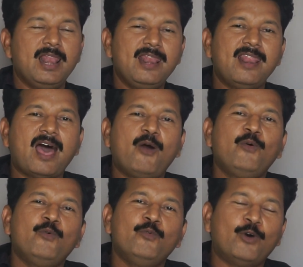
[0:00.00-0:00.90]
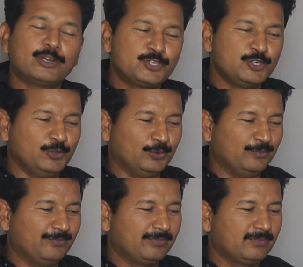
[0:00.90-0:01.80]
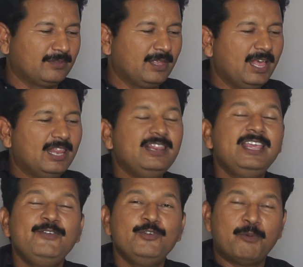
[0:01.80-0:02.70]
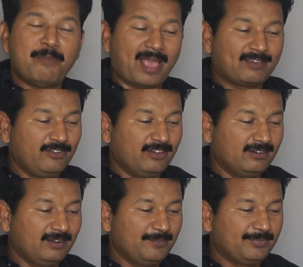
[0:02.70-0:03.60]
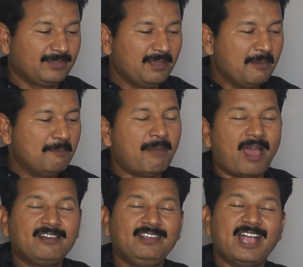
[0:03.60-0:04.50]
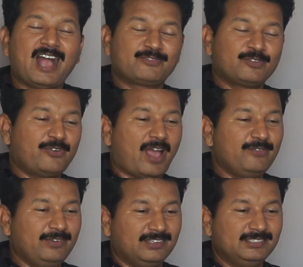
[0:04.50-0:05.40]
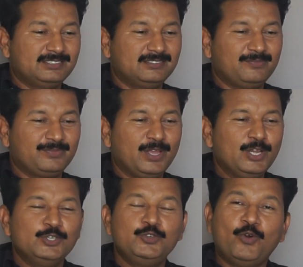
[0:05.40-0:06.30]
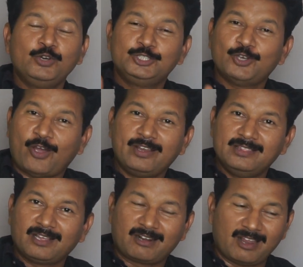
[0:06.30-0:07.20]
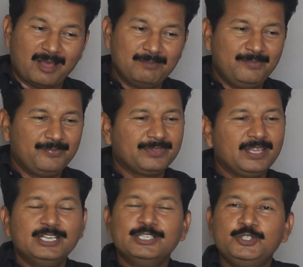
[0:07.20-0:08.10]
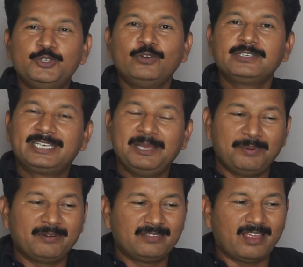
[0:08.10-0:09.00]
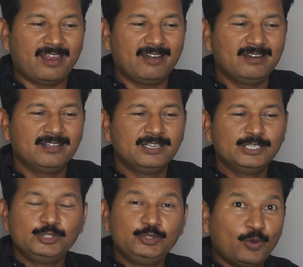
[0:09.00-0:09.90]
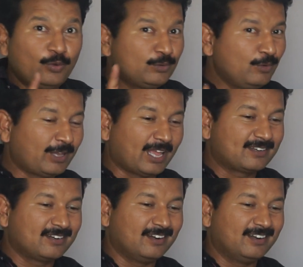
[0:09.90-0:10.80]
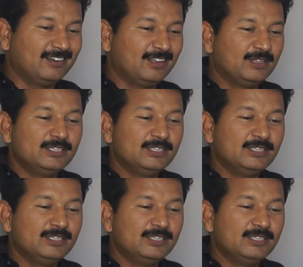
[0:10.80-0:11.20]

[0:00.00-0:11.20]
Love what you do. Leave your bag here. Marry after 5 years. Don't join in the club. Don't keep it there. Don't look at her.